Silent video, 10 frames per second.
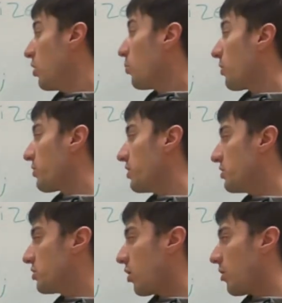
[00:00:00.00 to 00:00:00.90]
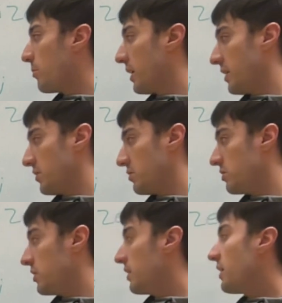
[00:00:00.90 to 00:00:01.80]
What this star
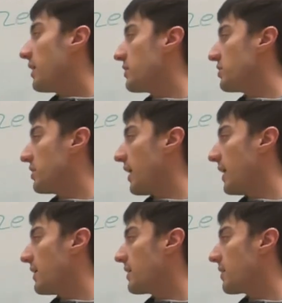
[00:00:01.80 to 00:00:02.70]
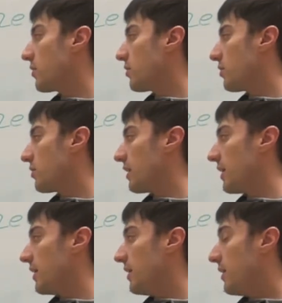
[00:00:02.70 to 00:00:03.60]
means is take
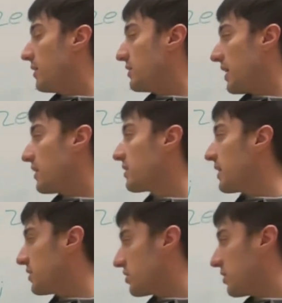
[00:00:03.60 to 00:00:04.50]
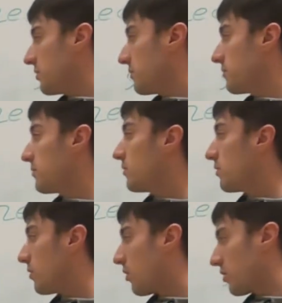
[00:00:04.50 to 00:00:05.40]
this
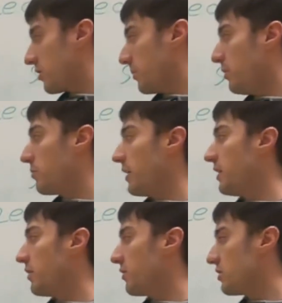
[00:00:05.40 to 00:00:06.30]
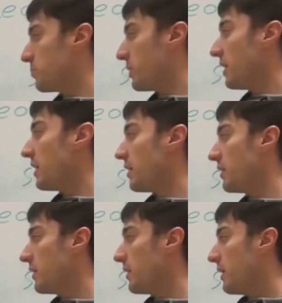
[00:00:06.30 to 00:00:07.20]
argument right here, this
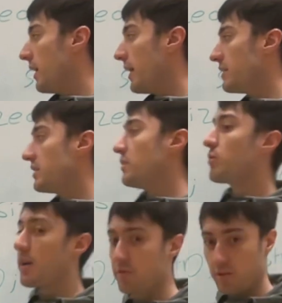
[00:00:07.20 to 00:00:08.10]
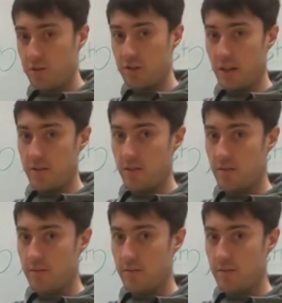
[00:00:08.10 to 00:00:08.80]
P, and dereference it.